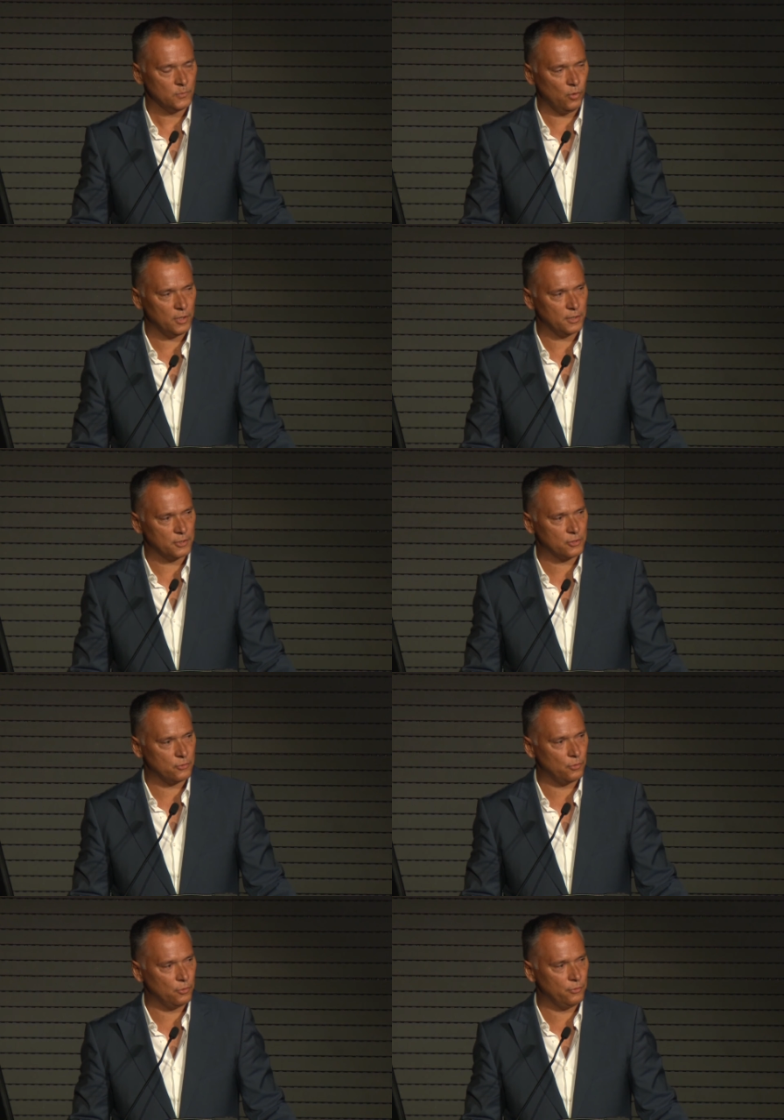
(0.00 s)
What an
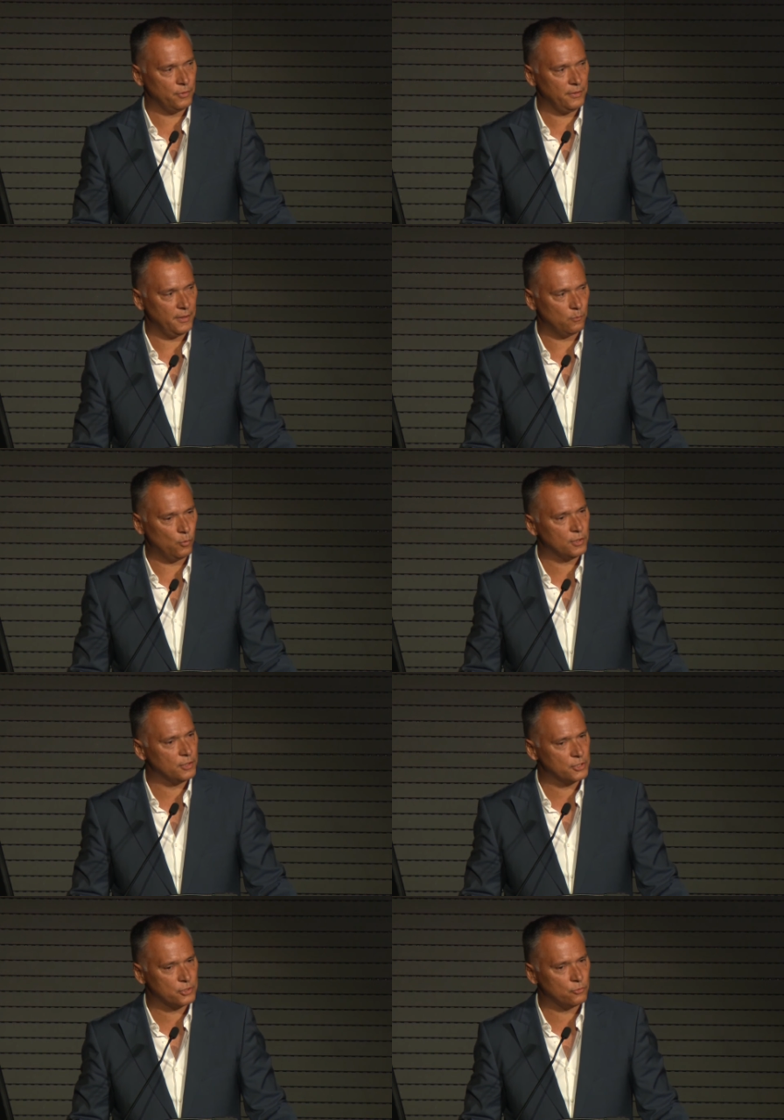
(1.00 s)
extraordinary thing. What
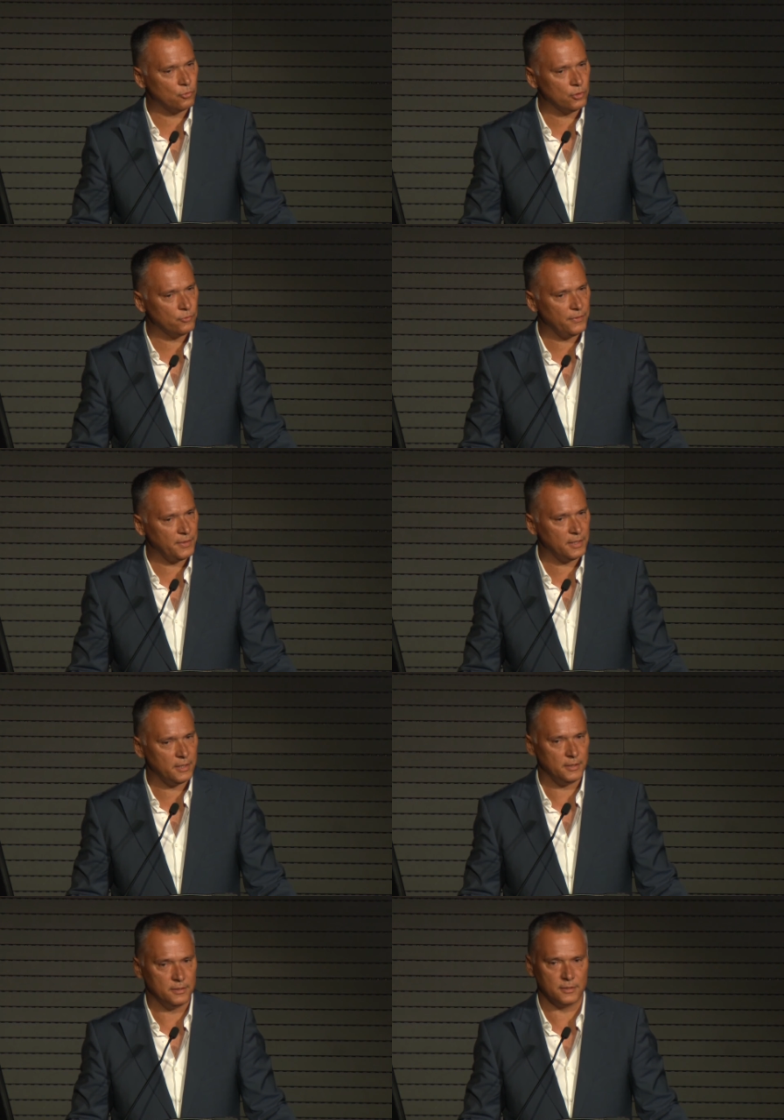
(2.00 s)
an extraordinary thing
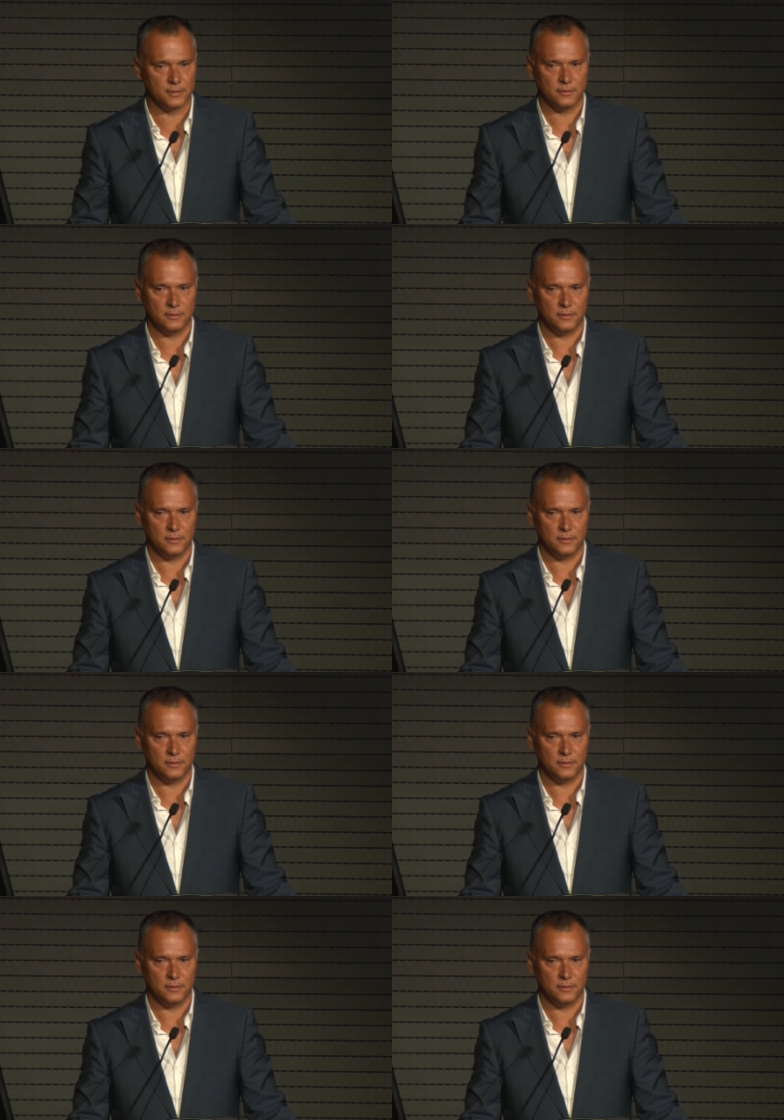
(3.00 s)
it is